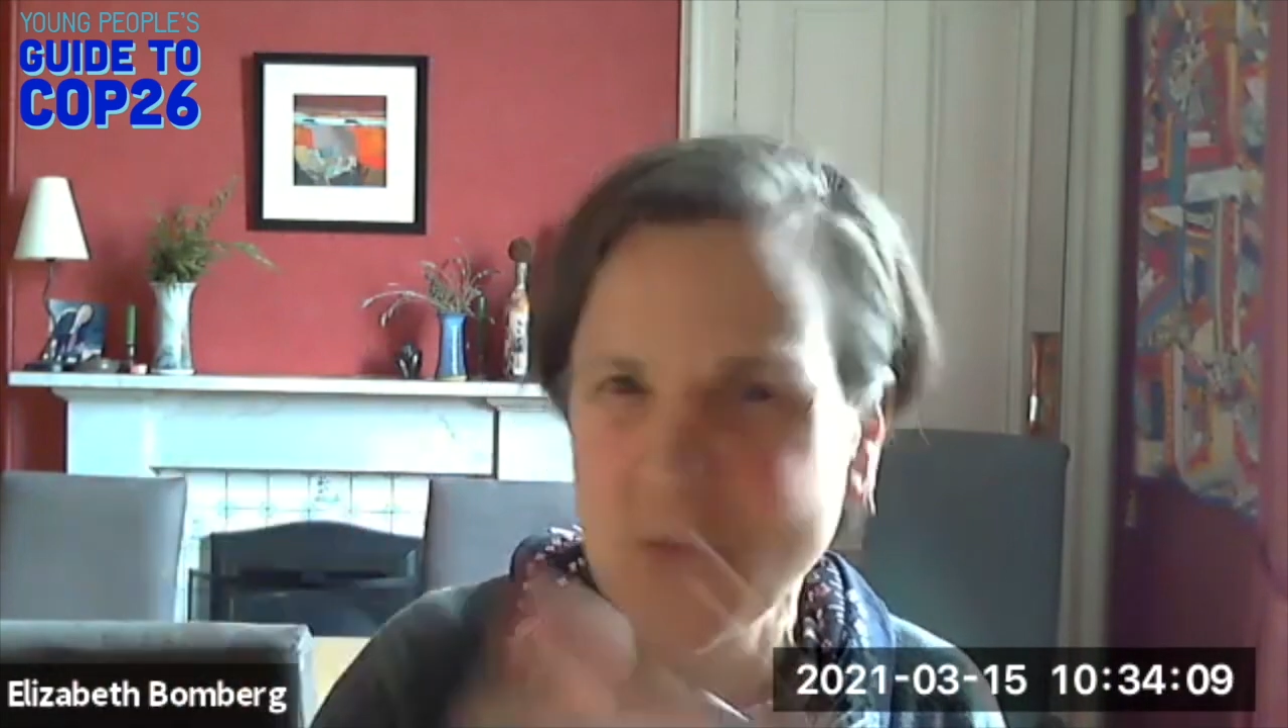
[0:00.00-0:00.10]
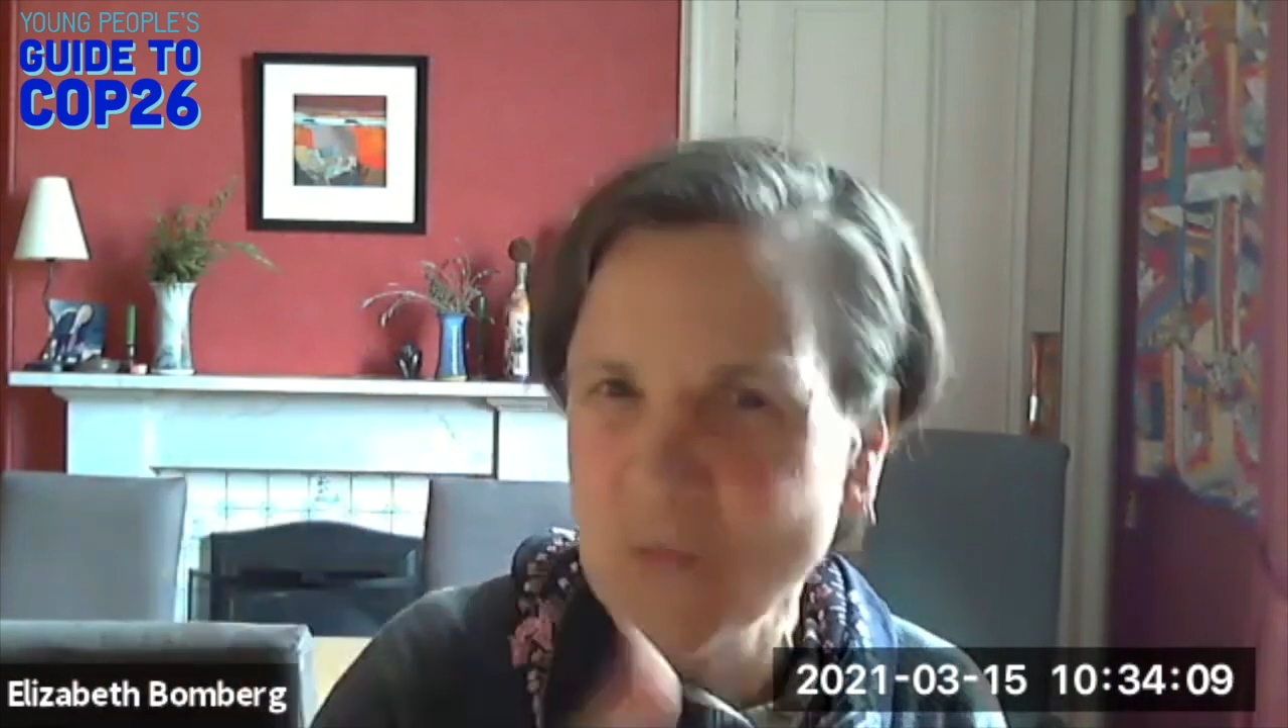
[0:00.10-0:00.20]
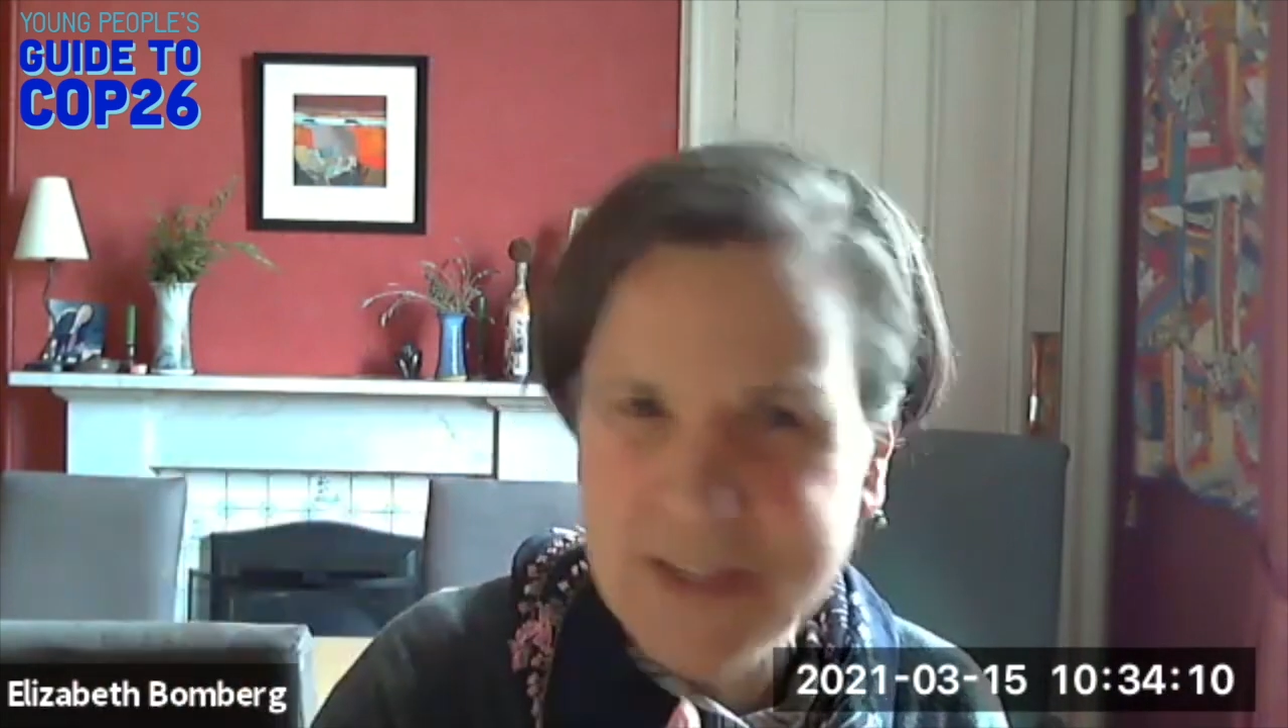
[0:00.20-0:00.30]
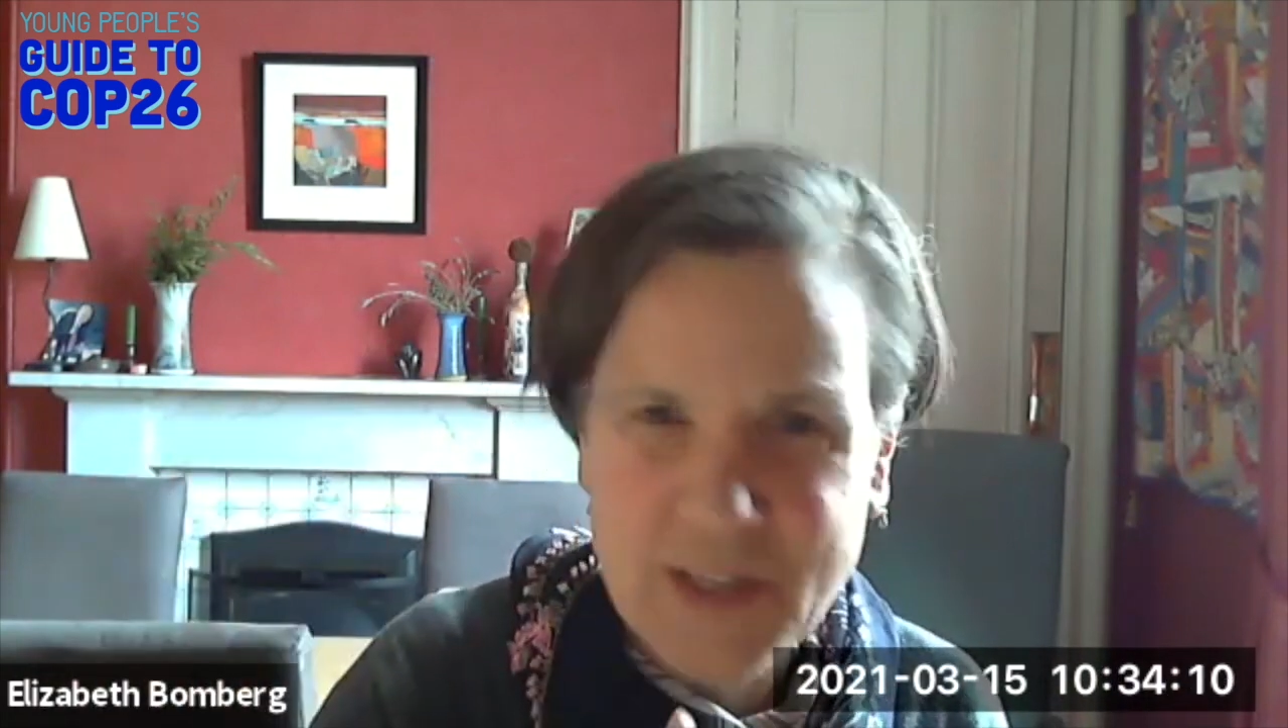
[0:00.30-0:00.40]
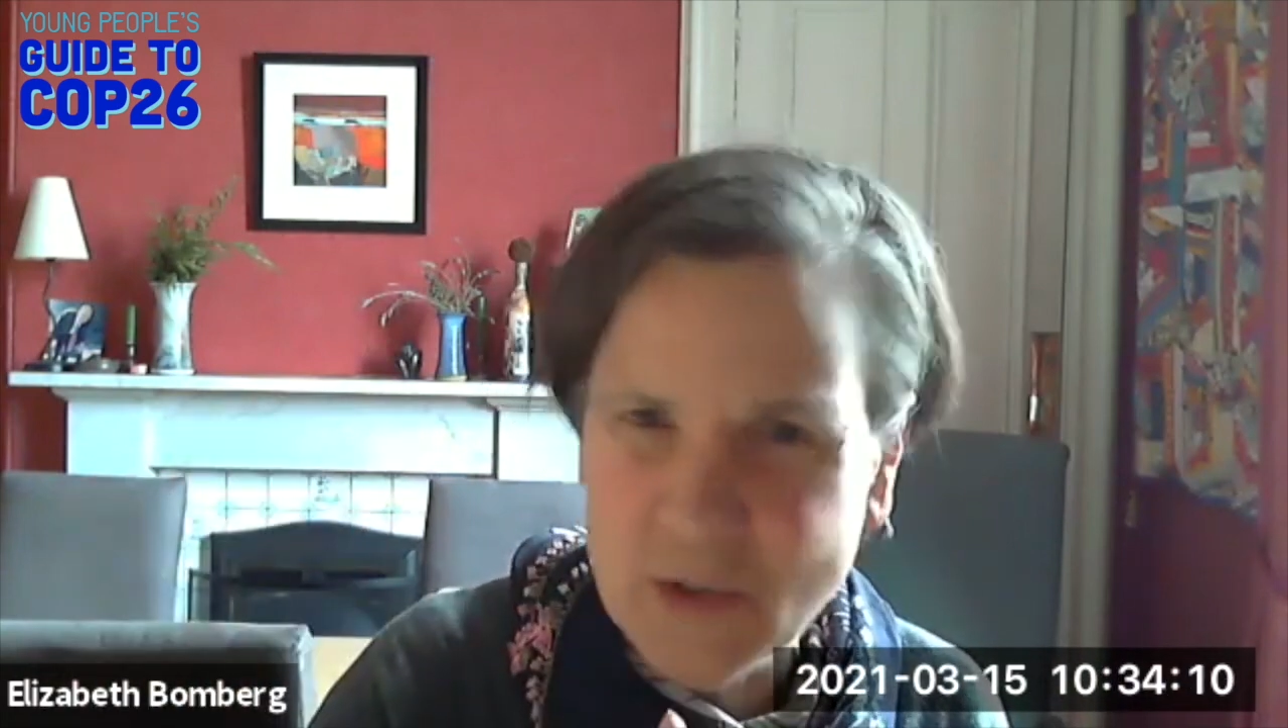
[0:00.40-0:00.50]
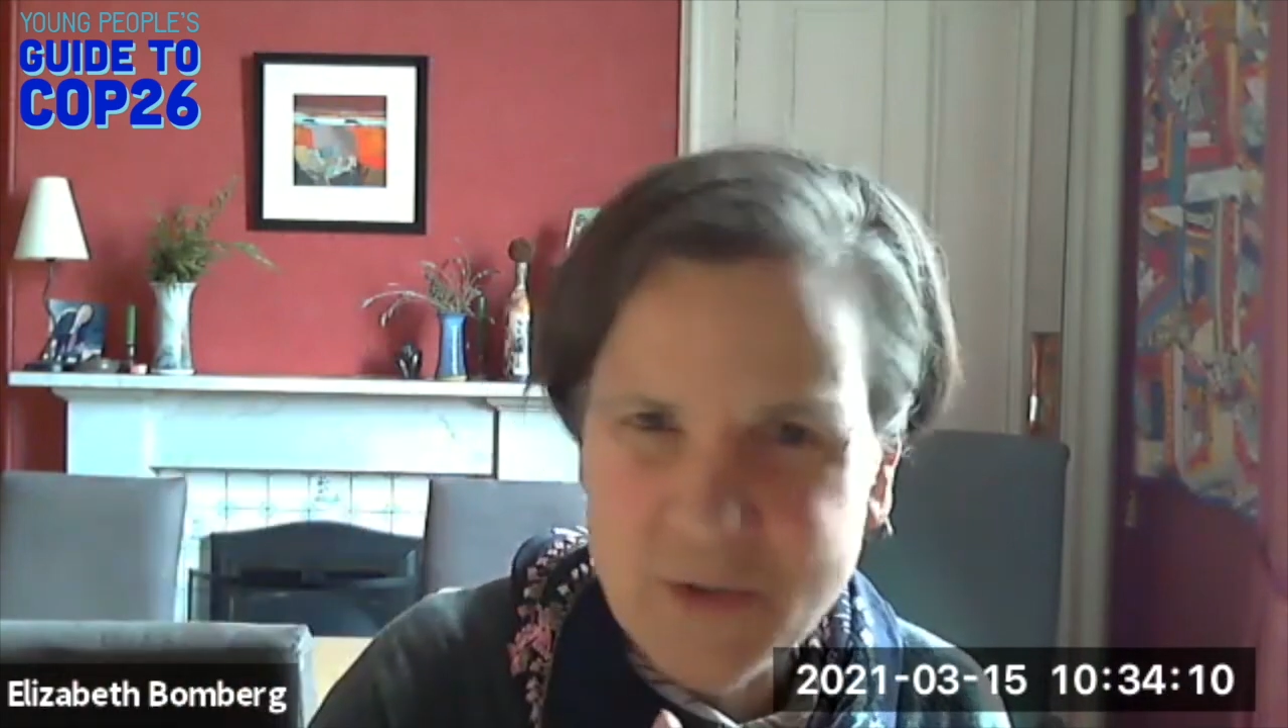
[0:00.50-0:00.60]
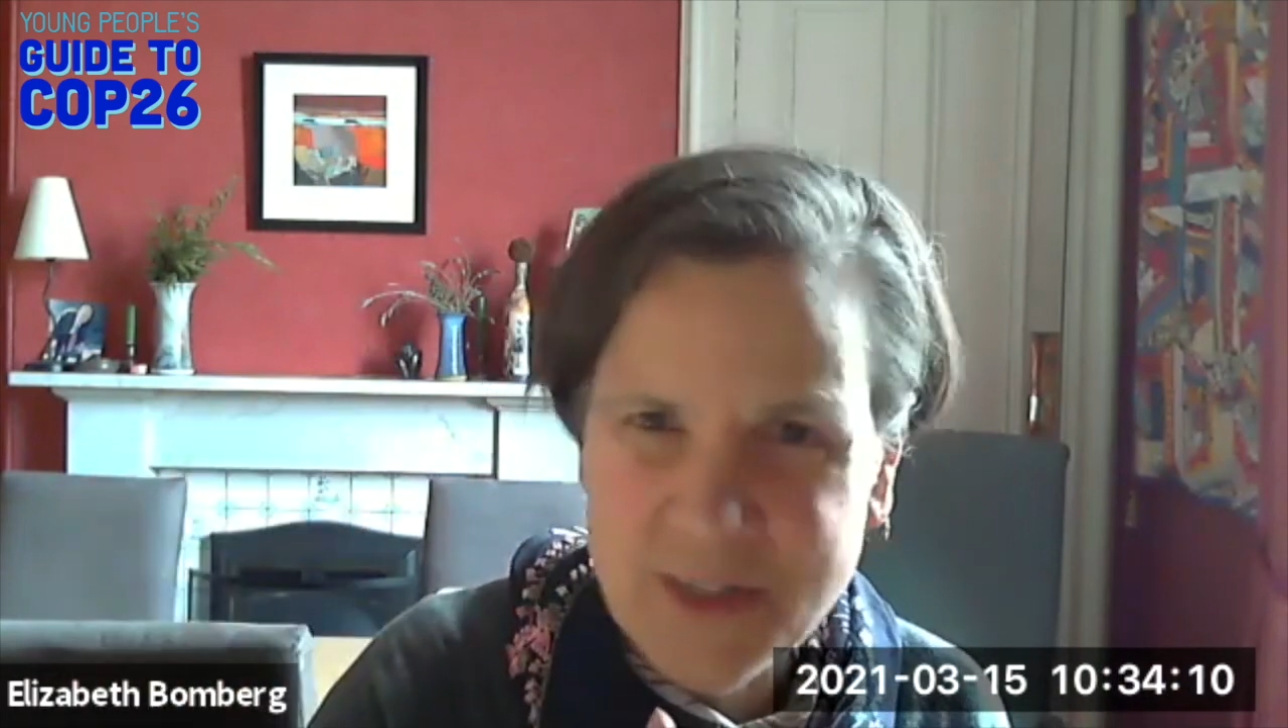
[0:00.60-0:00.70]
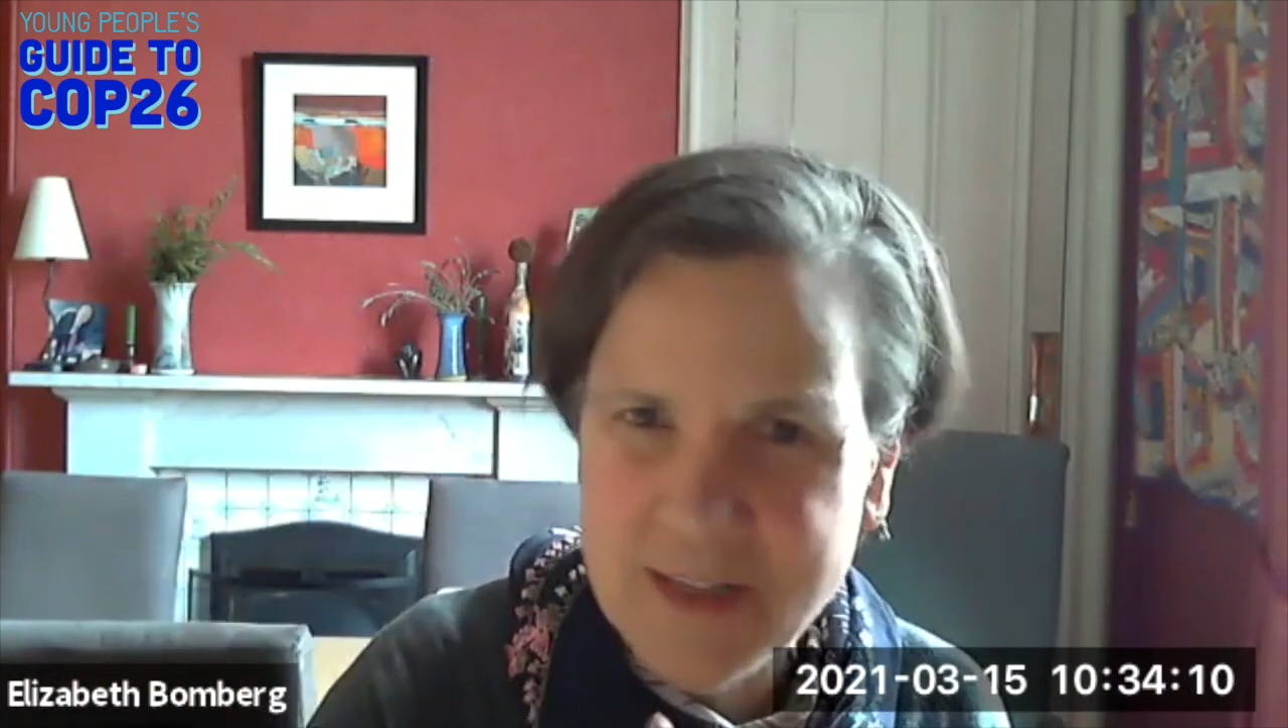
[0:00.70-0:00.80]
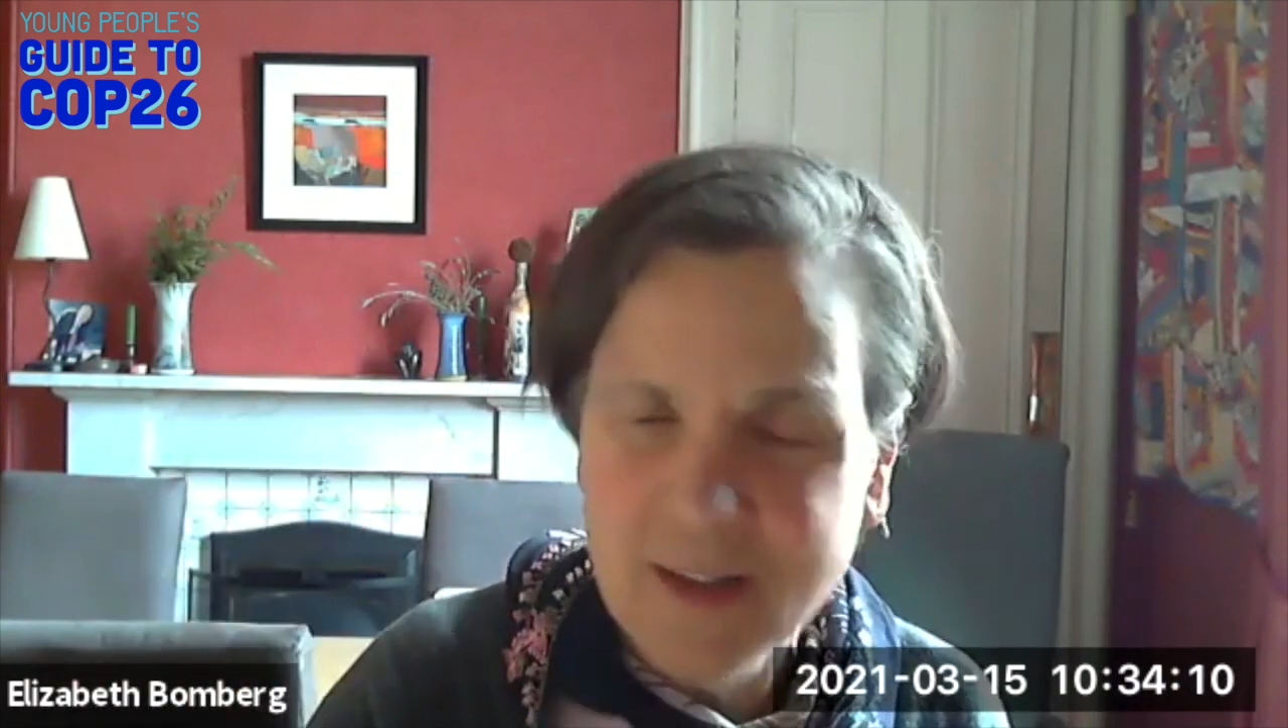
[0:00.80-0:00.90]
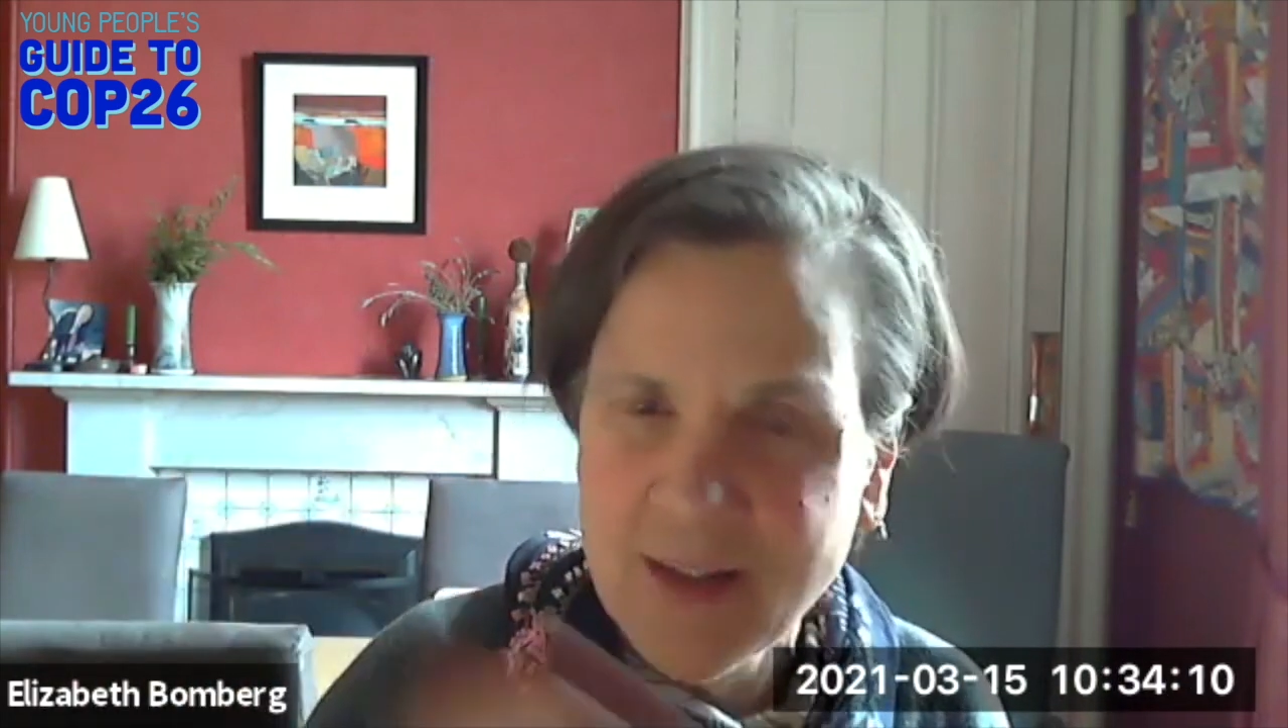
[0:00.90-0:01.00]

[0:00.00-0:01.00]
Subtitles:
reduce